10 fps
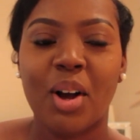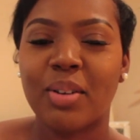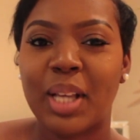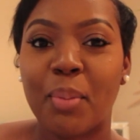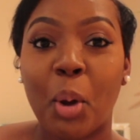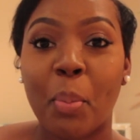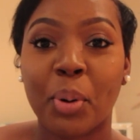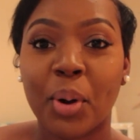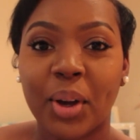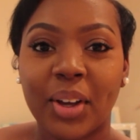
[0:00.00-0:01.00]
obviously I'm not a
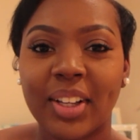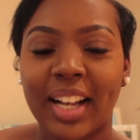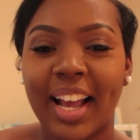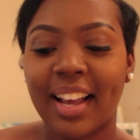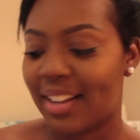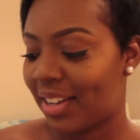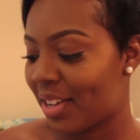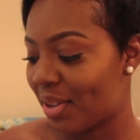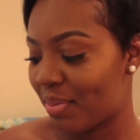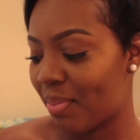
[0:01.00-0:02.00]
pro. Like,
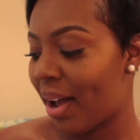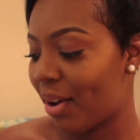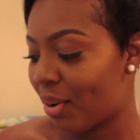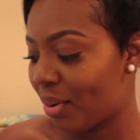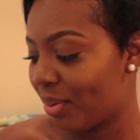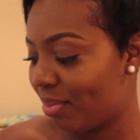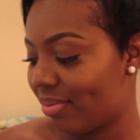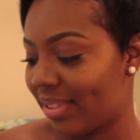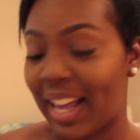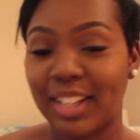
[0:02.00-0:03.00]
my whole
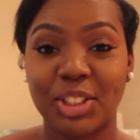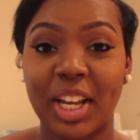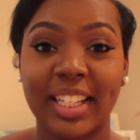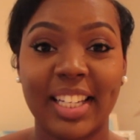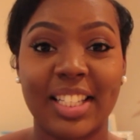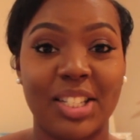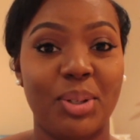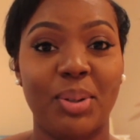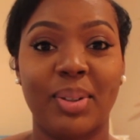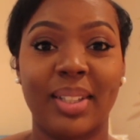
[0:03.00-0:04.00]
like journey
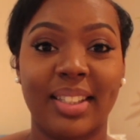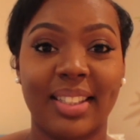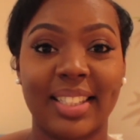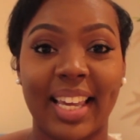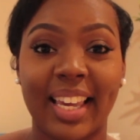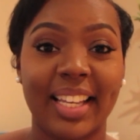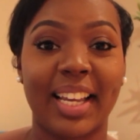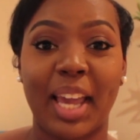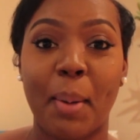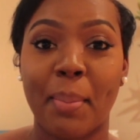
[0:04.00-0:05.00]
to dating
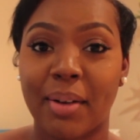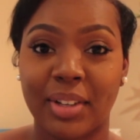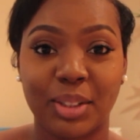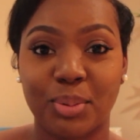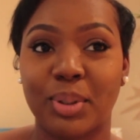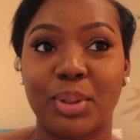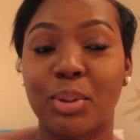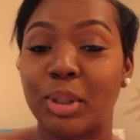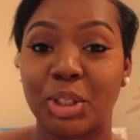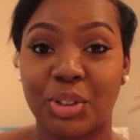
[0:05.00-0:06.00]
and getting married was
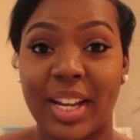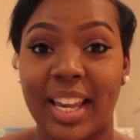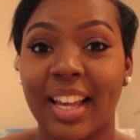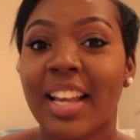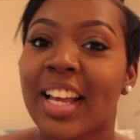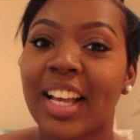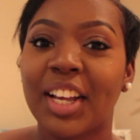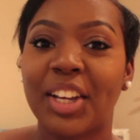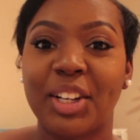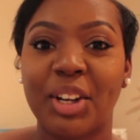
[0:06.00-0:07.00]
not straight.
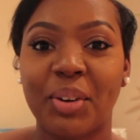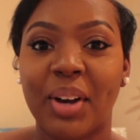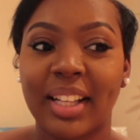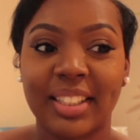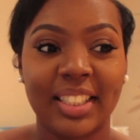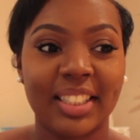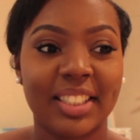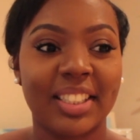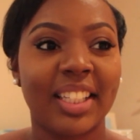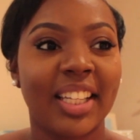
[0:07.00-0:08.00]
You know, I
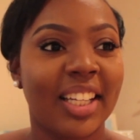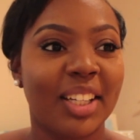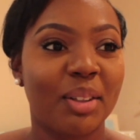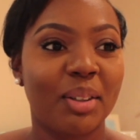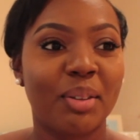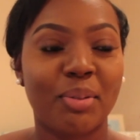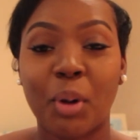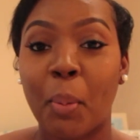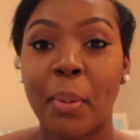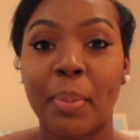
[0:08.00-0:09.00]
did
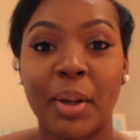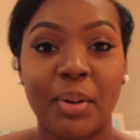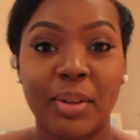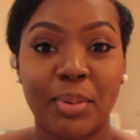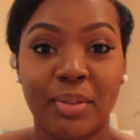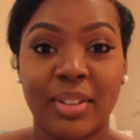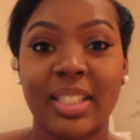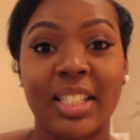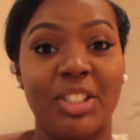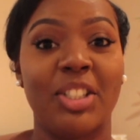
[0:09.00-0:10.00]
flop a bit with
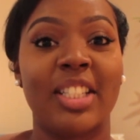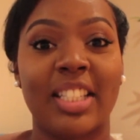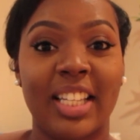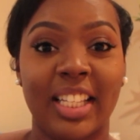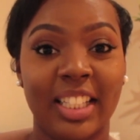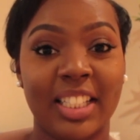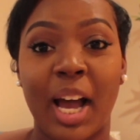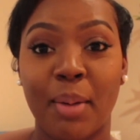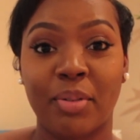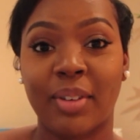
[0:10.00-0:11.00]
decisions in the
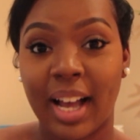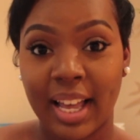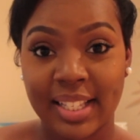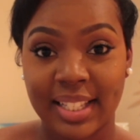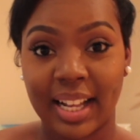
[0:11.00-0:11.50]
type of guys